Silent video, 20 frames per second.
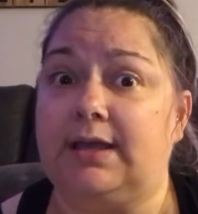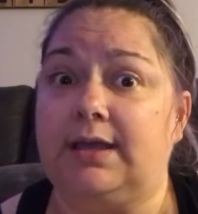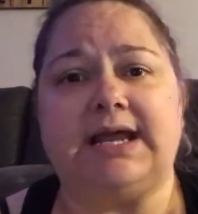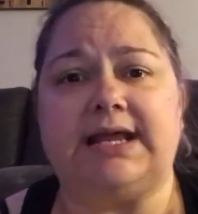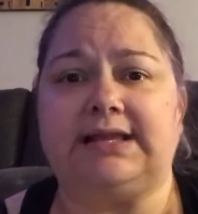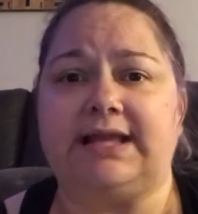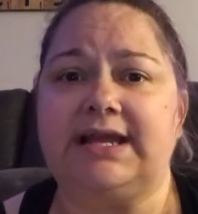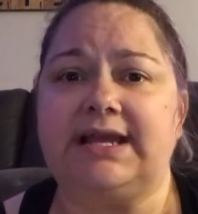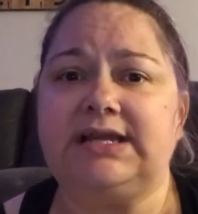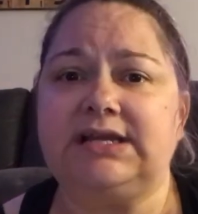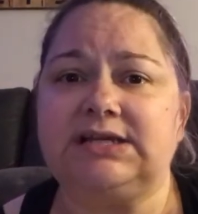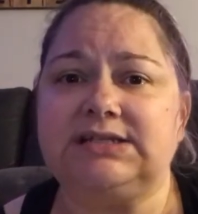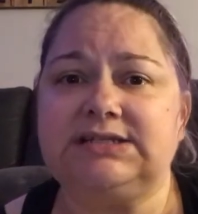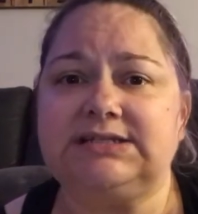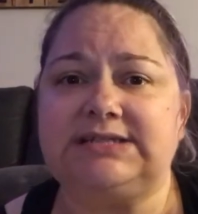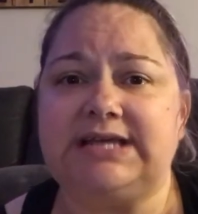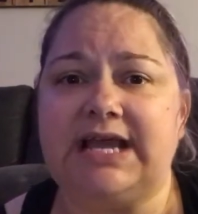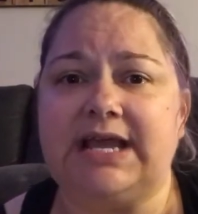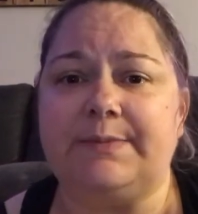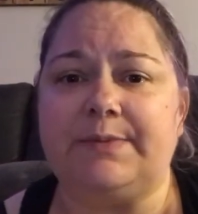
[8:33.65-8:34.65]
And I laid it on the
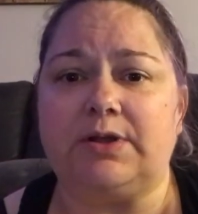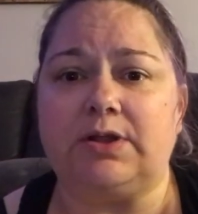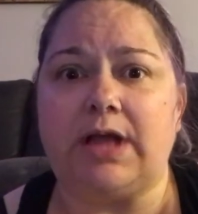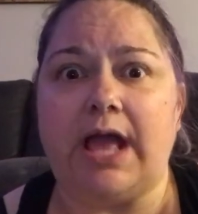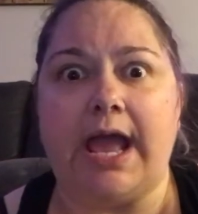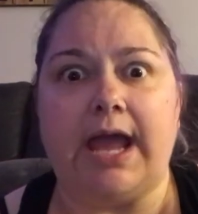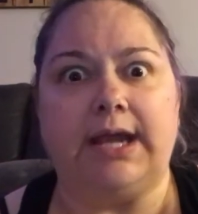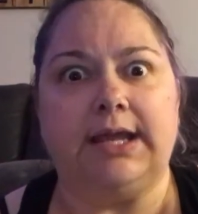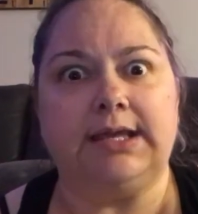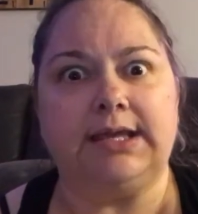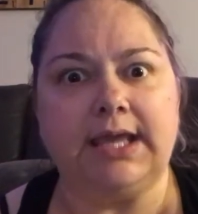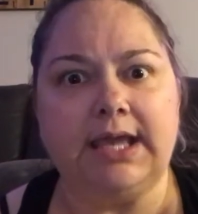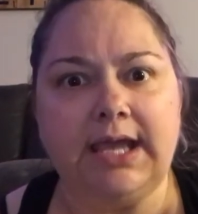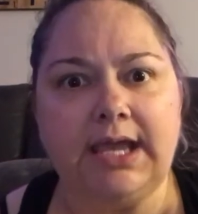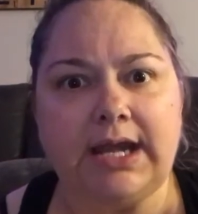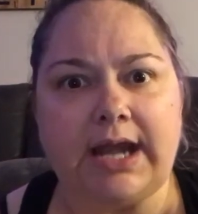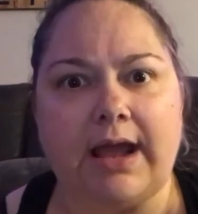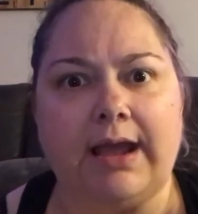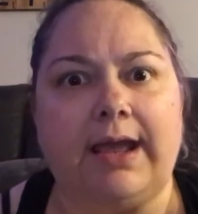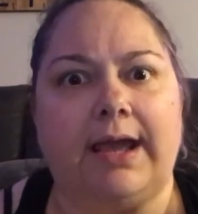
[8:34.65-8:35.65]
table, and
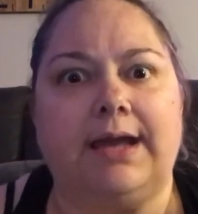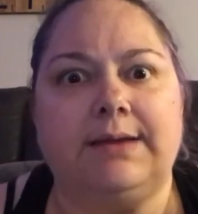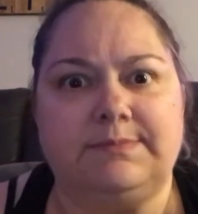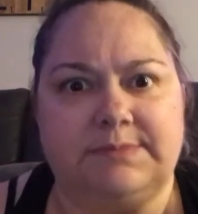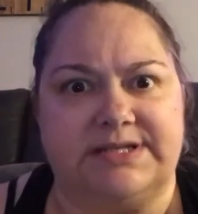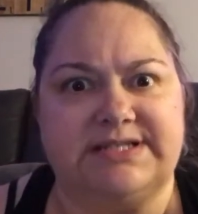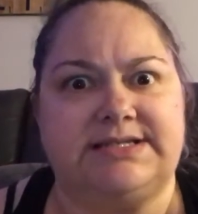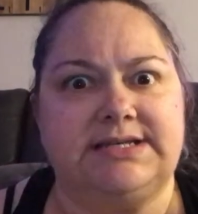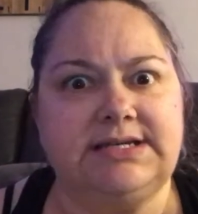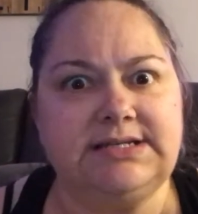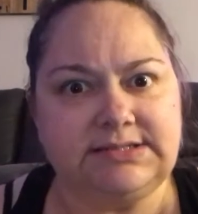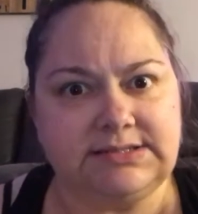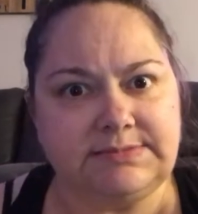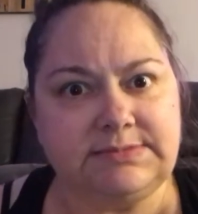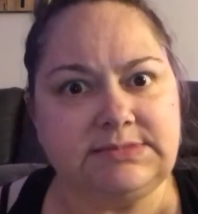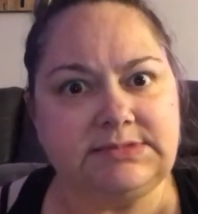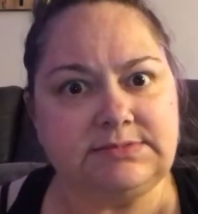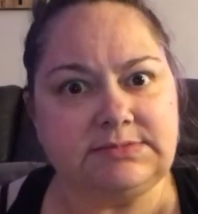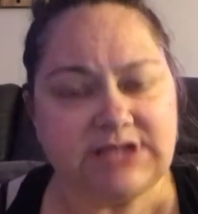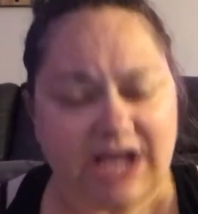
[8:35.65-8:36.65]
again, I had missing
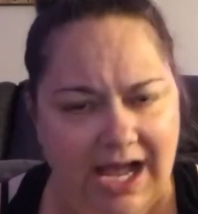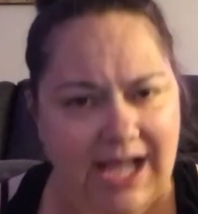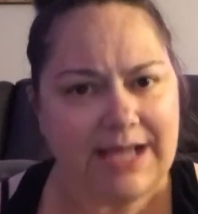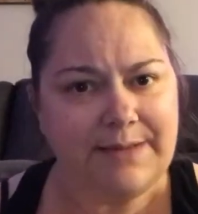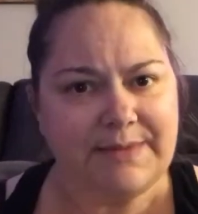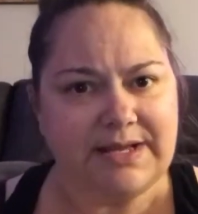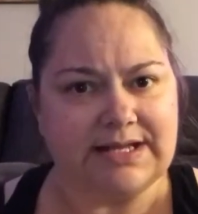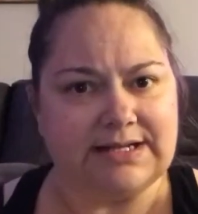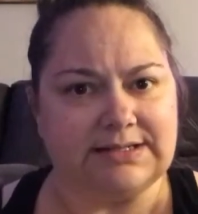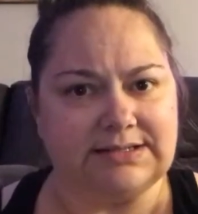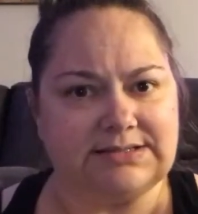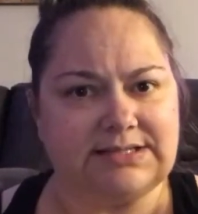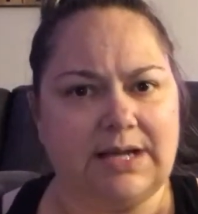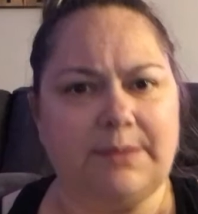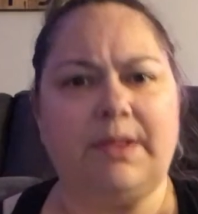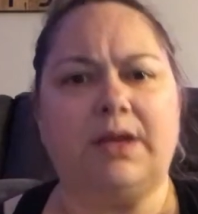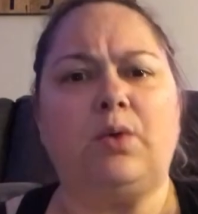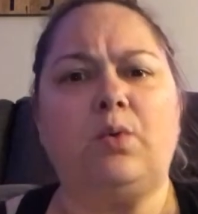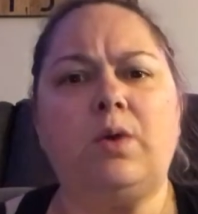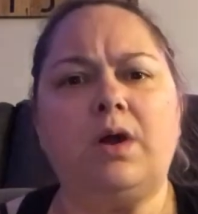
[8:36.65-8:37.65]
diamonds. I'm
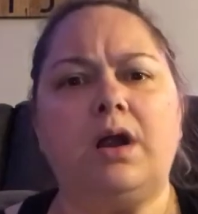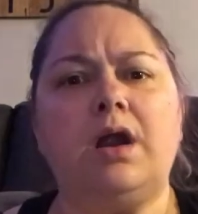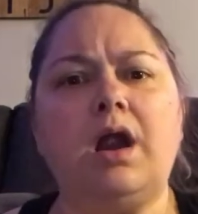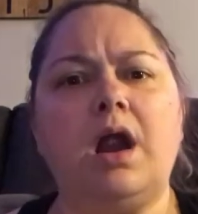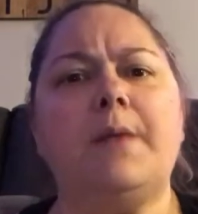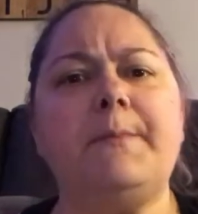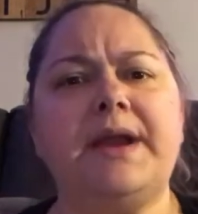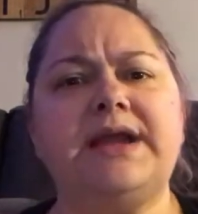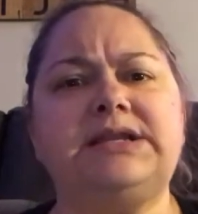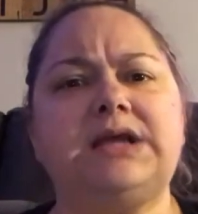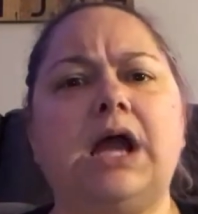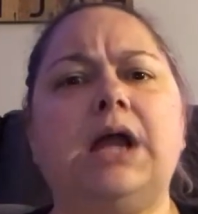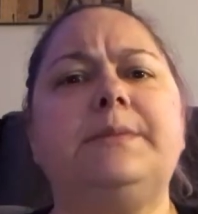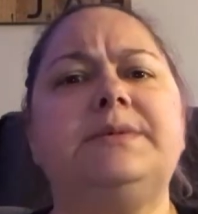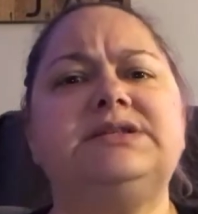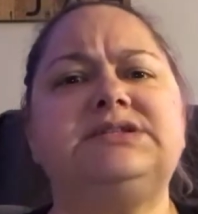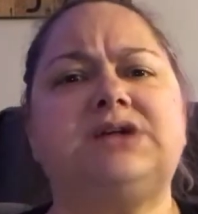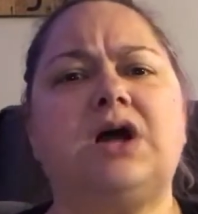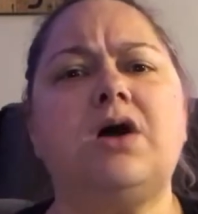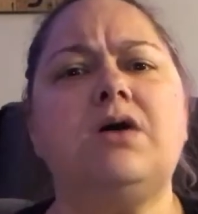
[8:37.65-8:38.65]
like, where are my
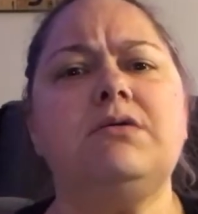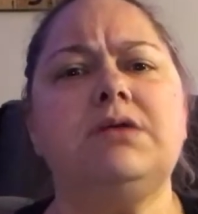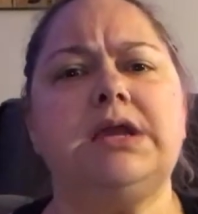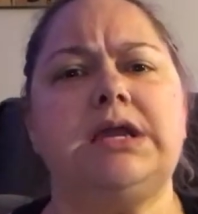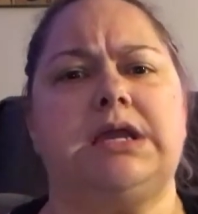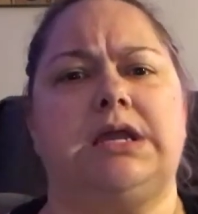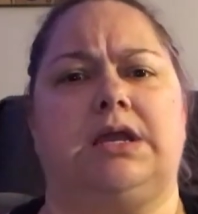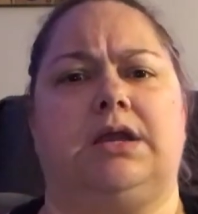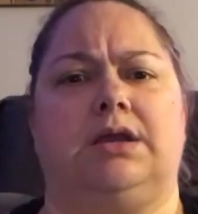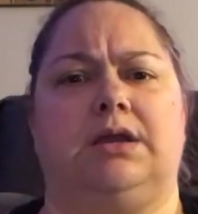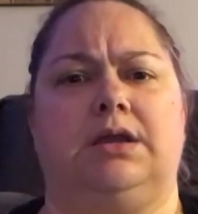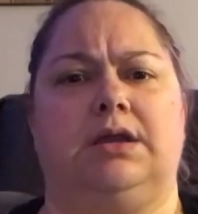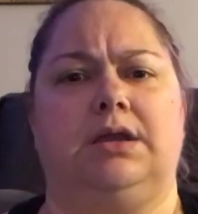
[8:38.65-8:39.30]
diamonds going?